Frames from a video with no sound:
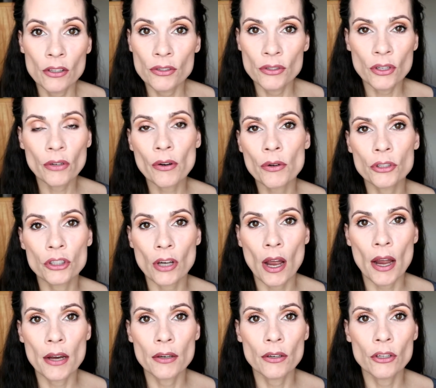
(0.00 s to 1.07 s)
zero
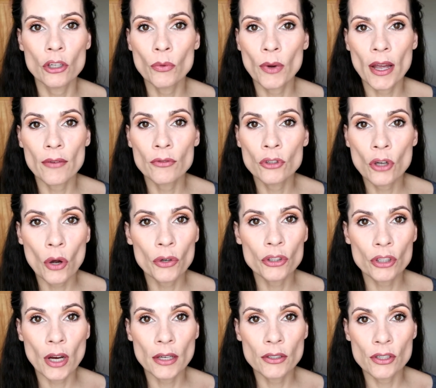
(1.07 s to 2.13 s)
shine. You will have no
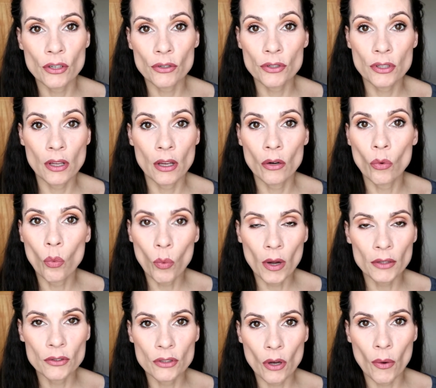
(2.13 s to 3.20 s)
shine to your skin
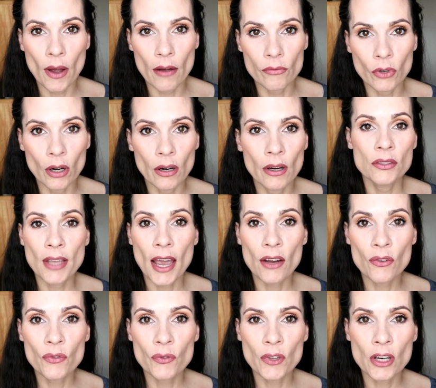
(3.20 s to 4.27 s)
whatsoever.
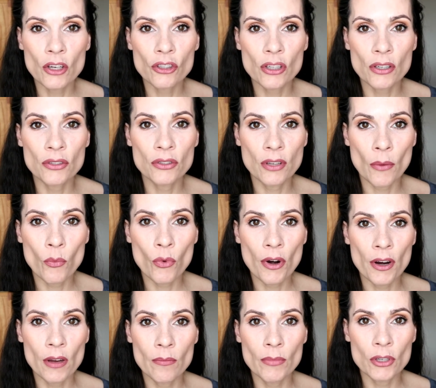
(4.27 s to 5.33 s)
Satin finish is
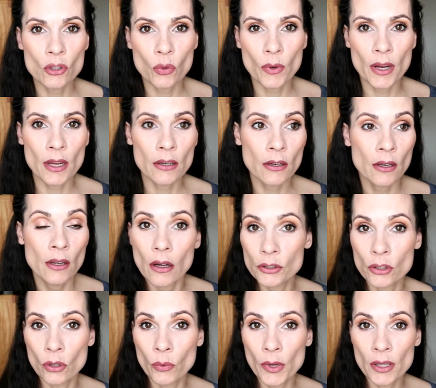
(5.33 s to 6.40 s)
somewhere in between a
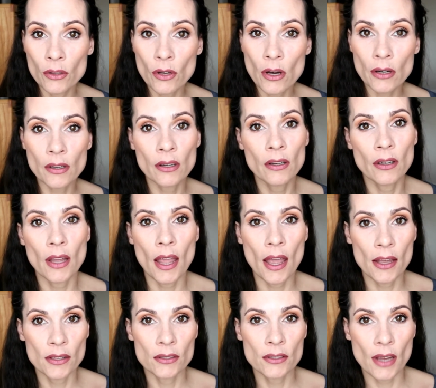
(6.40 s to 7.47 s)
dewy look
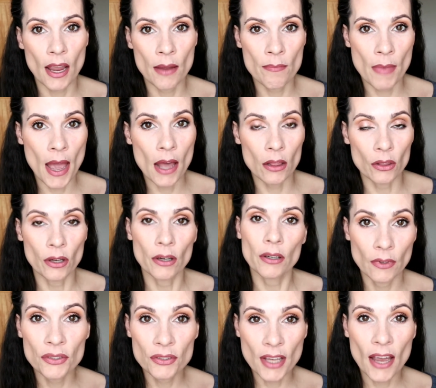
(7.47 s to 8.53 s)
and a matte look.
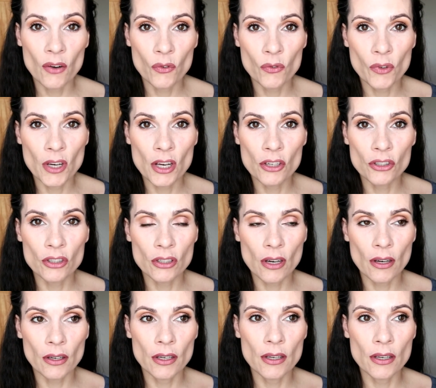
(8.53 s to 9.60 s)
A satin finish
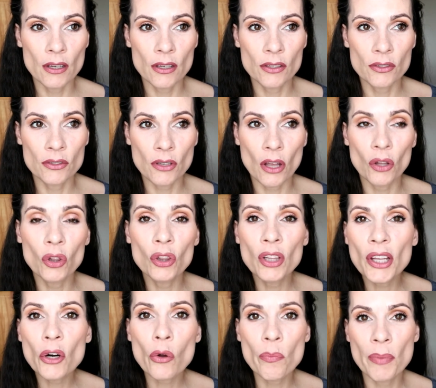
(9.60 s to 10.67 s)
is a
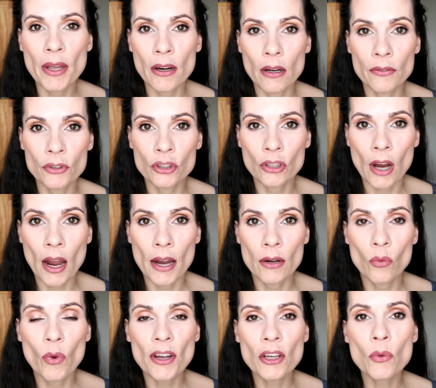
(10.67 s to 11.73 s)
little bit of
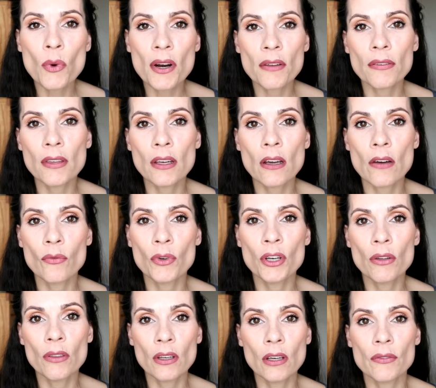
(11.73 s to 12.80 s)
shine. What you want to think of when
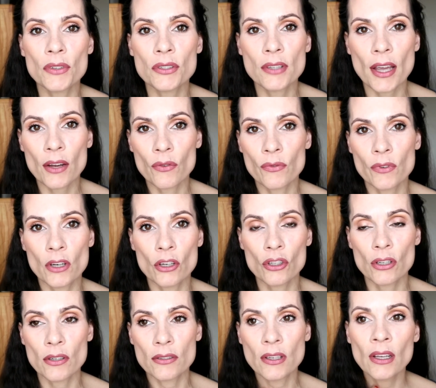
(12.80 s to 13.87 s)
you think of a satin
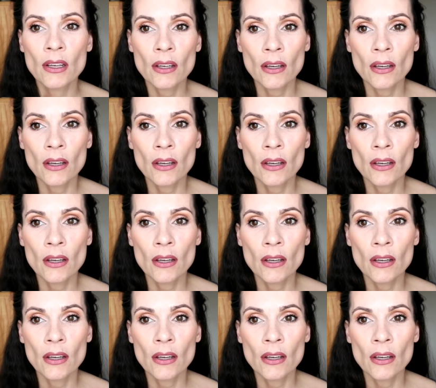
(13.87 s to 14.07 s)
finish is